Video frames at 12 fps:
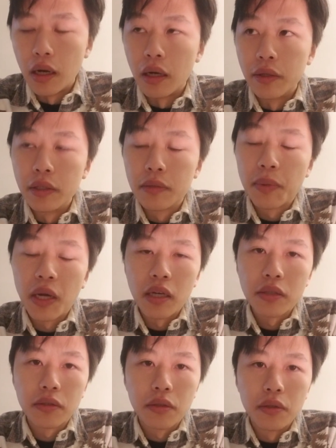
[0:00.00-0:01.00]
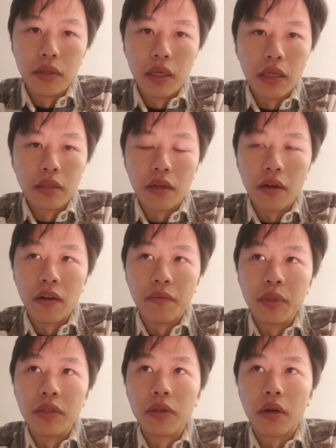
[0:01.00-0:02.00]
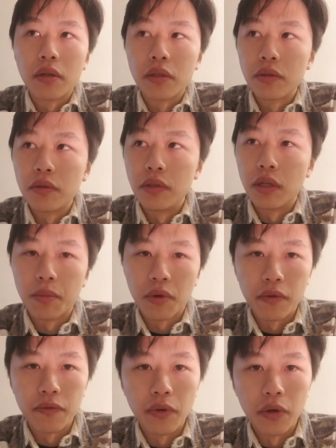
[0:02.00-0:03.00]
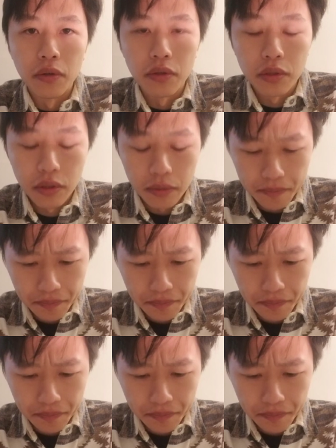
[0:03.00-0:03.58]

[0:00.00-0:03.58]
these past 2 days, I've been talking to a number of folks